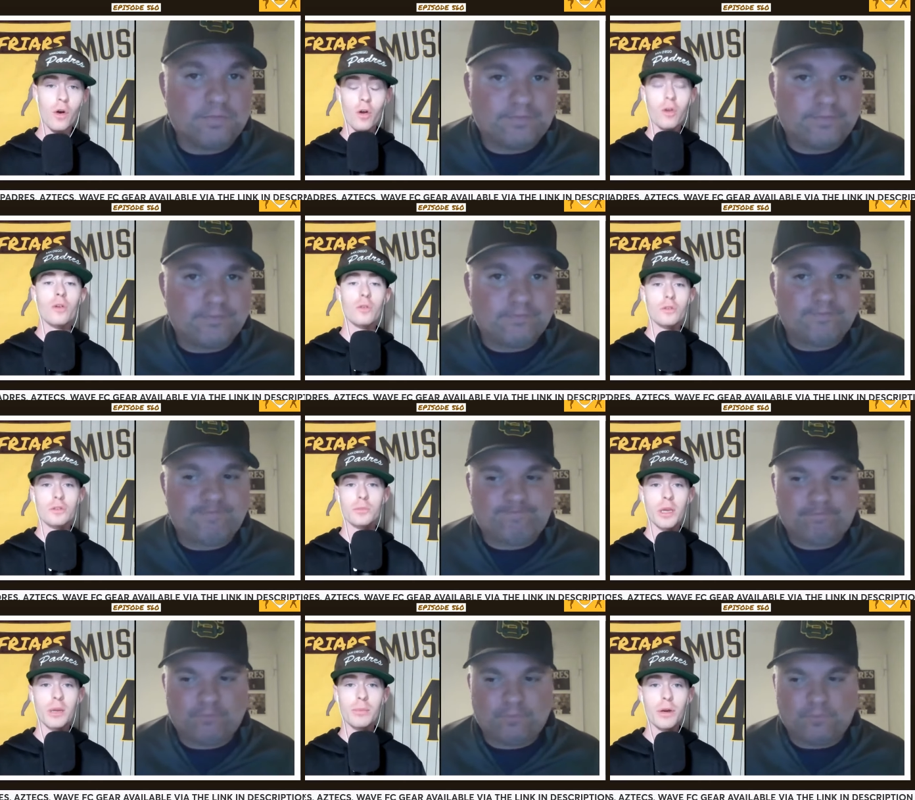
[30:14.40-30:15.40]
Speaker 1: articles
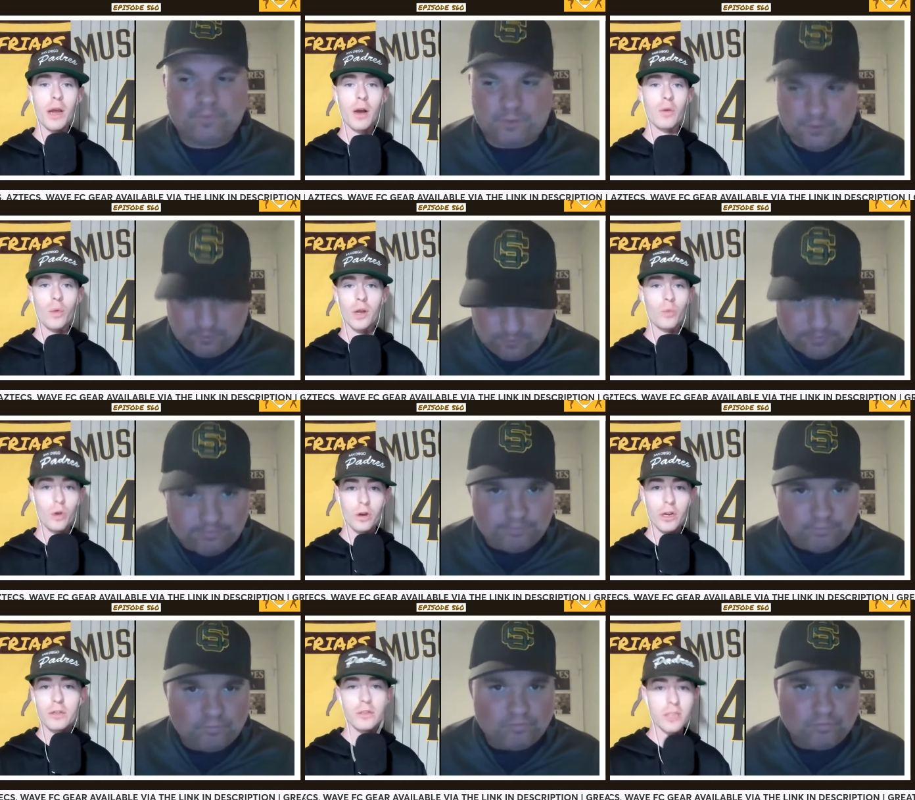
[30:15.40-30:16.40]
being put out when
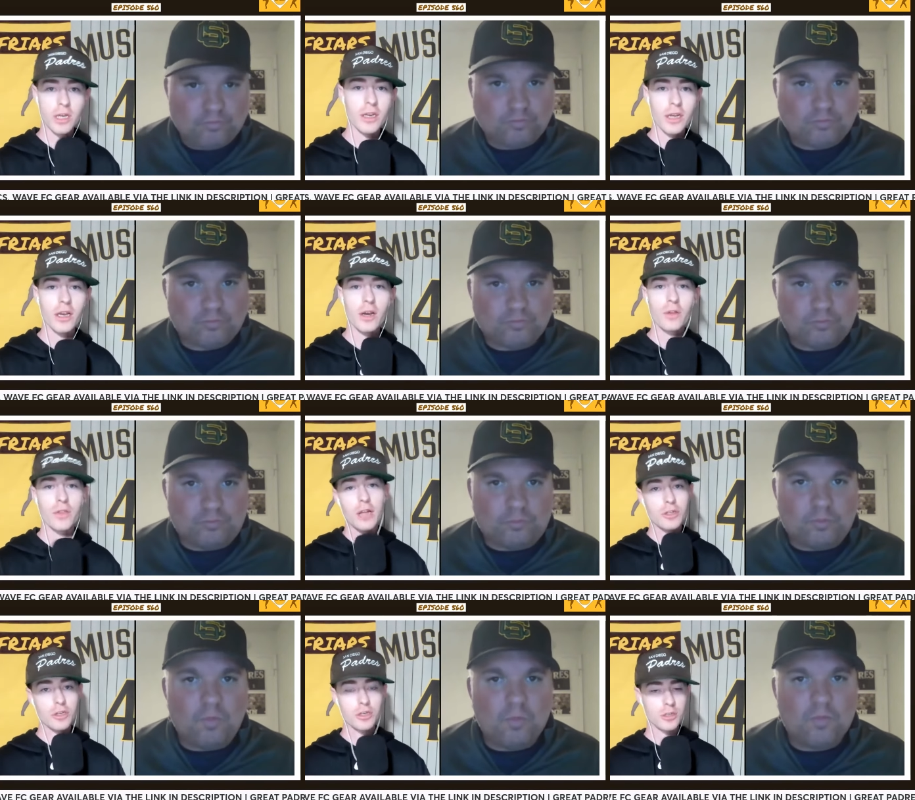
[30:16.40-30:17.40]
we're in San Diego?
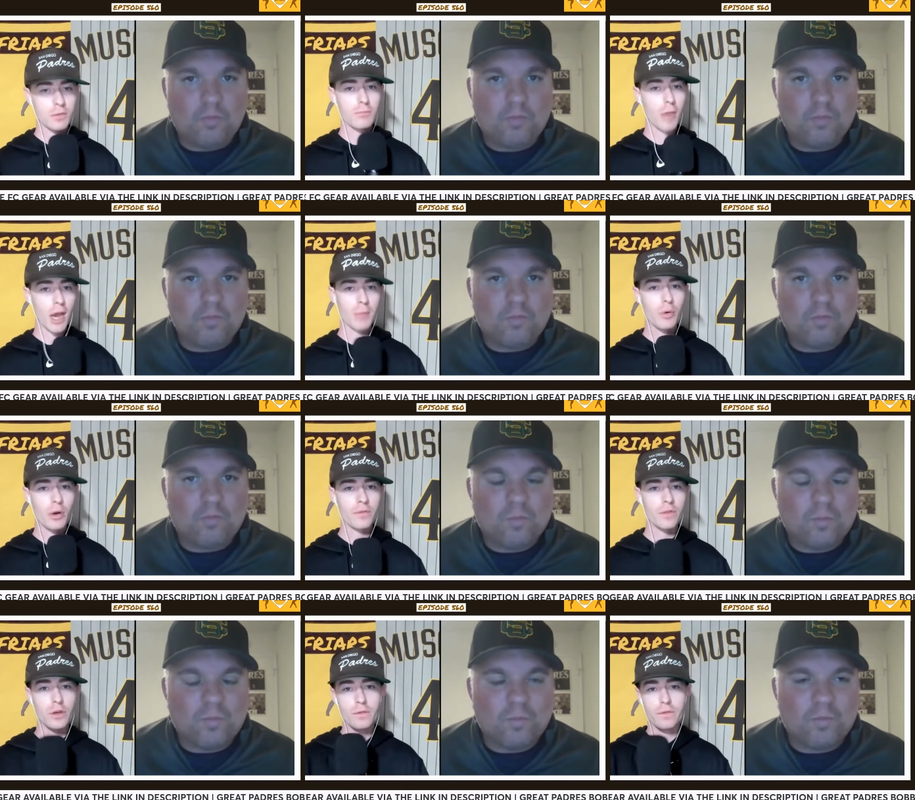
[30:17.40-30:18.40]
That's just my point of
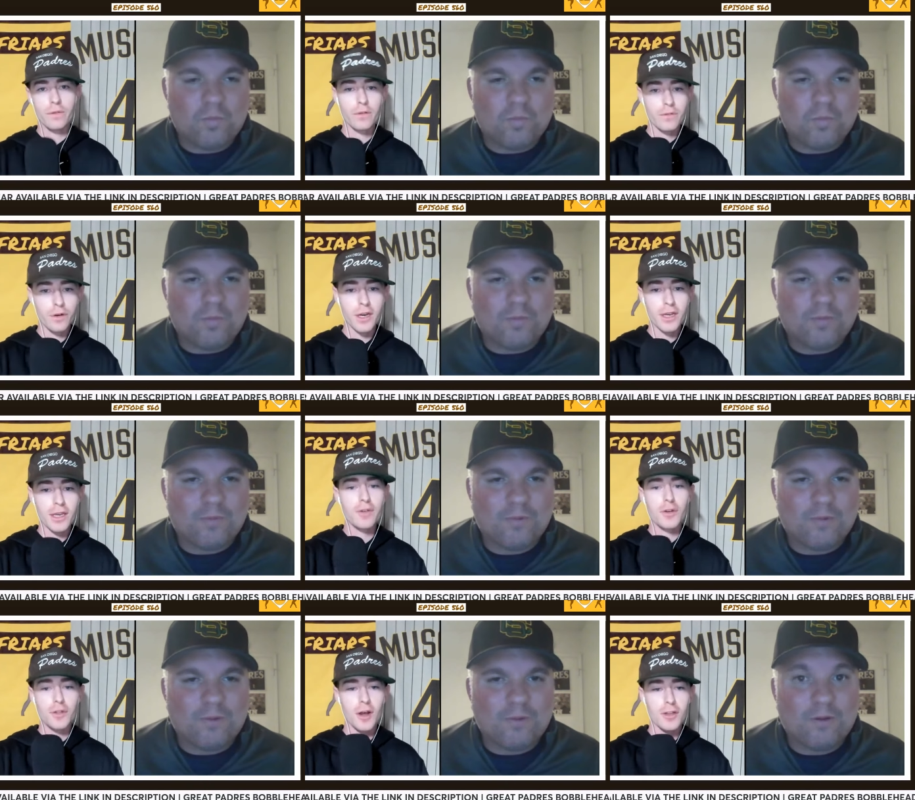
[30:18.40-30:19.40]
view. Feel free to give
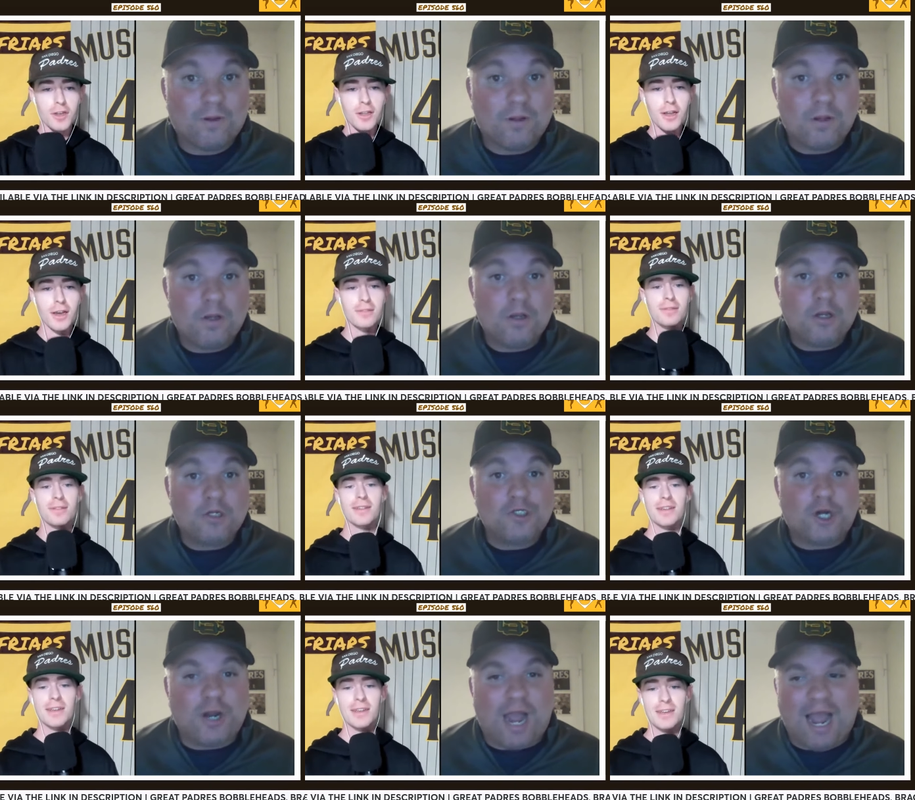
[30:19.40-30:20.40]
your thoughts on that.
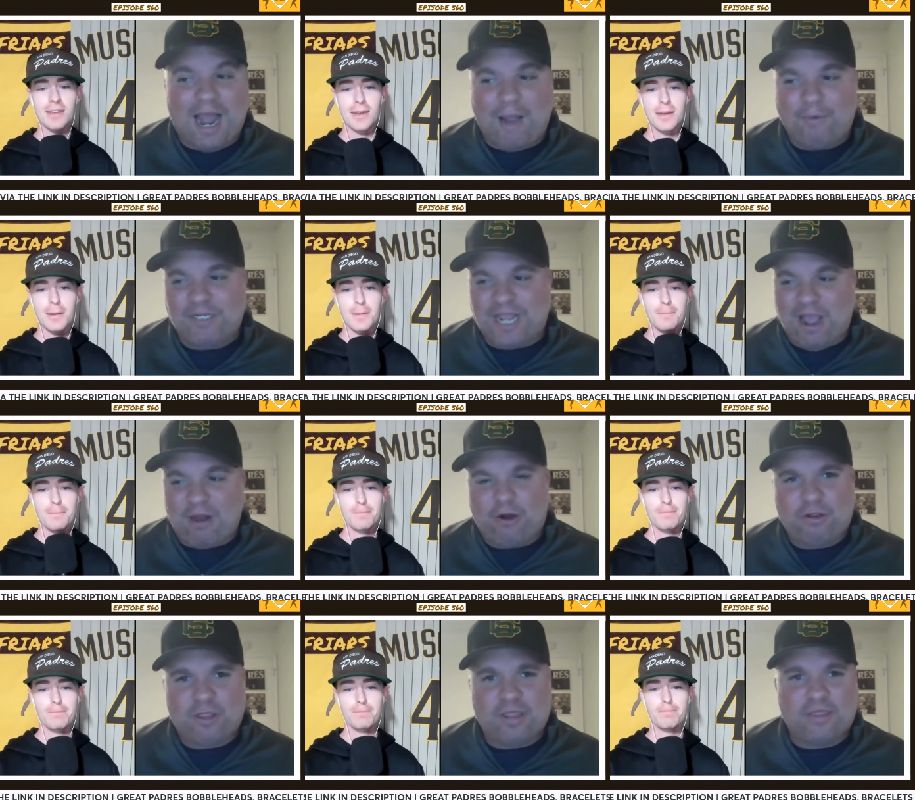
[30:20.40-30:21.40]
Speaker 2: Sure. I, I would
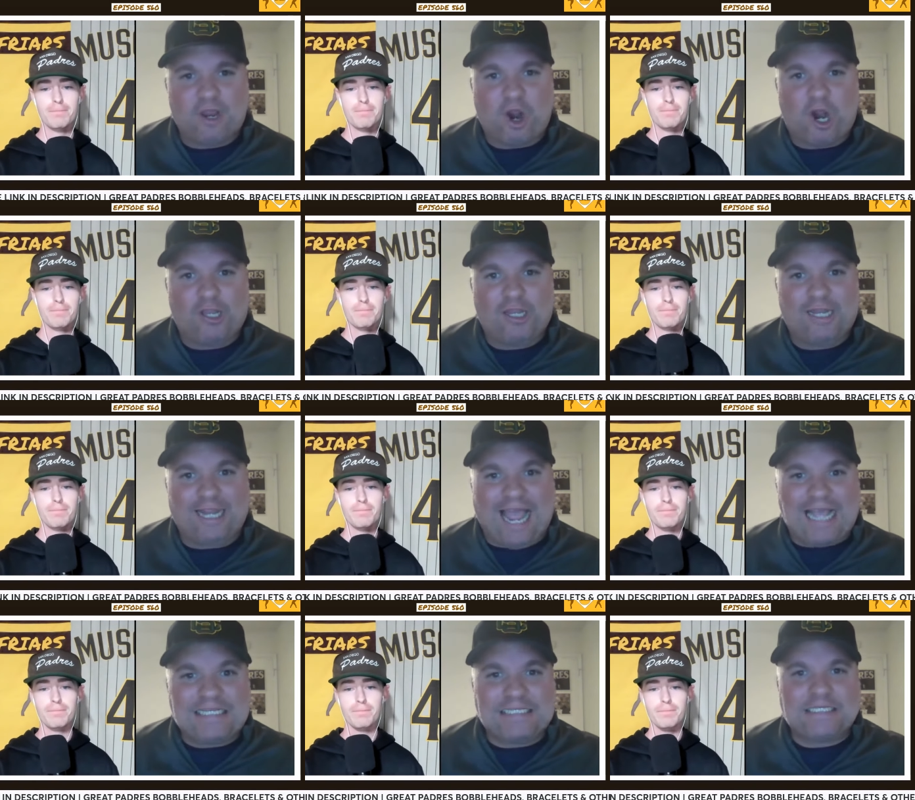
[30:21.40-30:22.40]
counter that there are
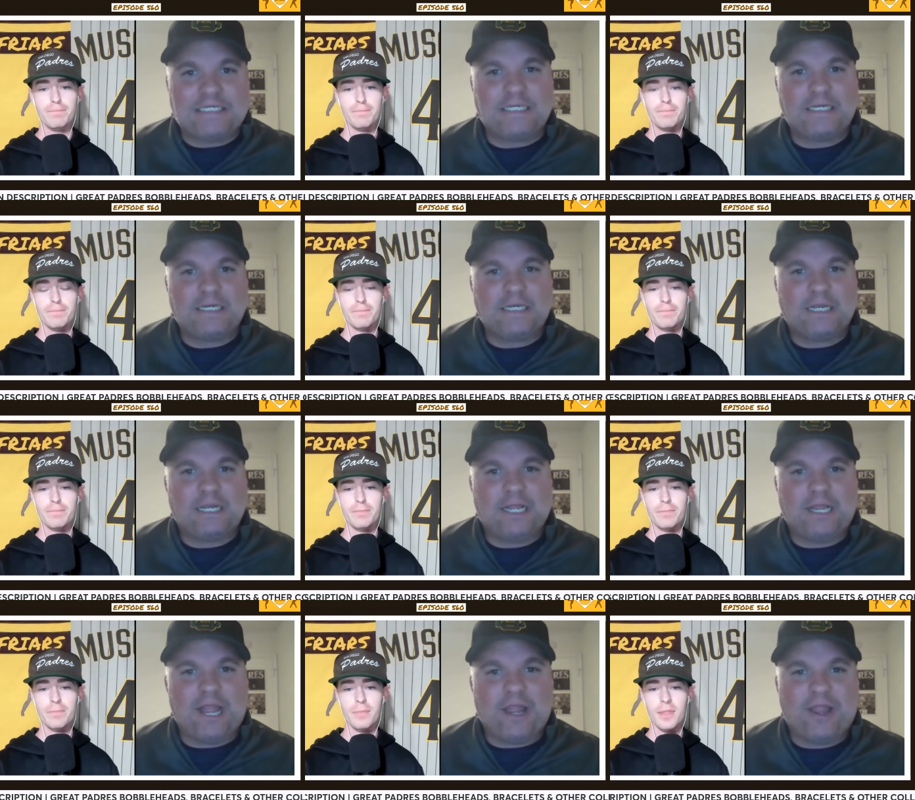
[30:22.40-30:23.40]
less
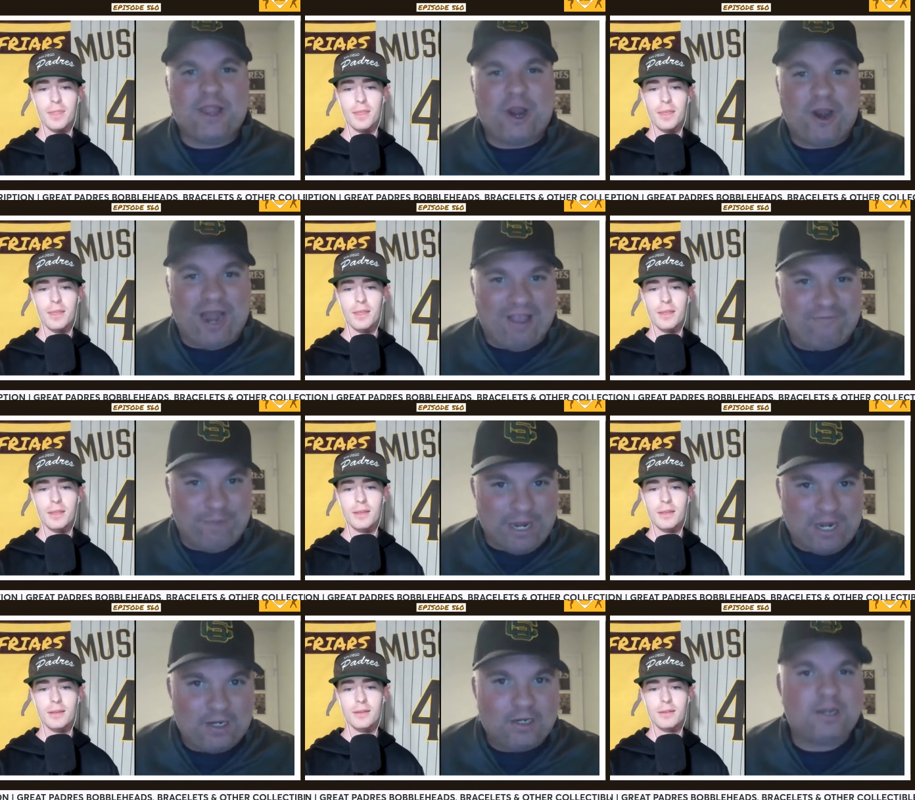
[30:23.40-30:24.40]
than there have
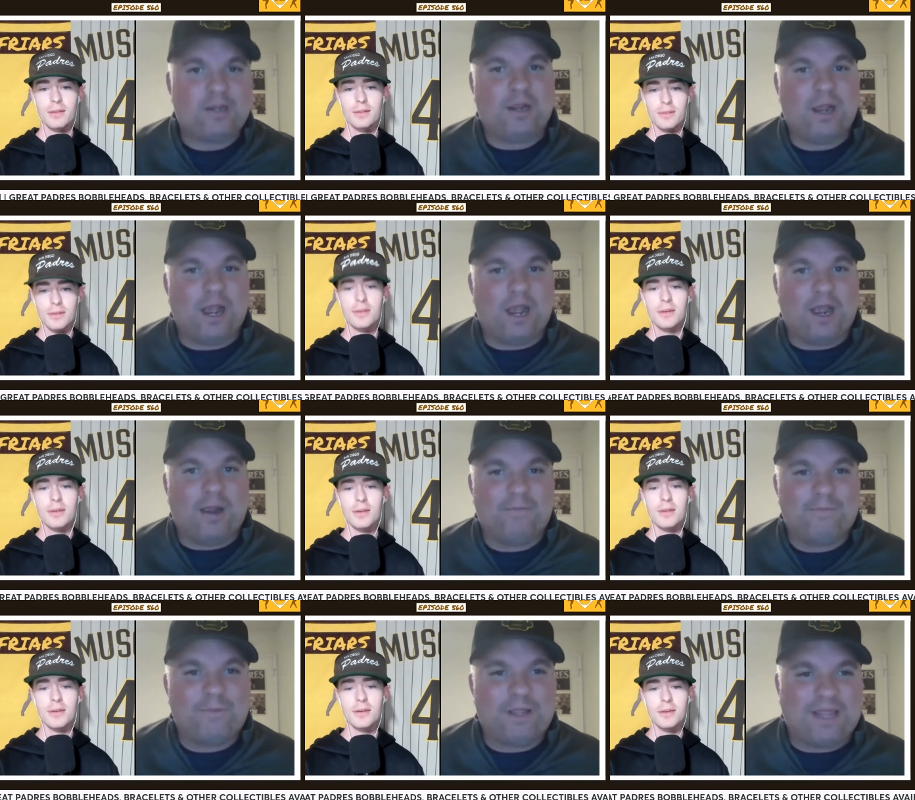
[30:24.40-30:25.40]
been
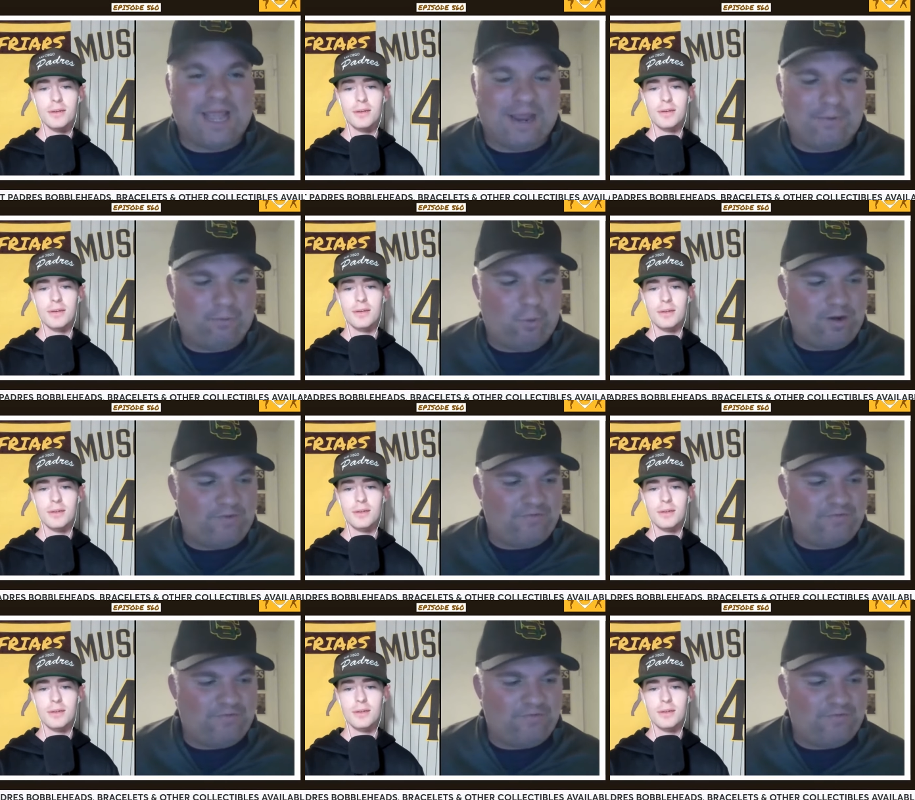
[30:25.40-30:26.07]
um, that one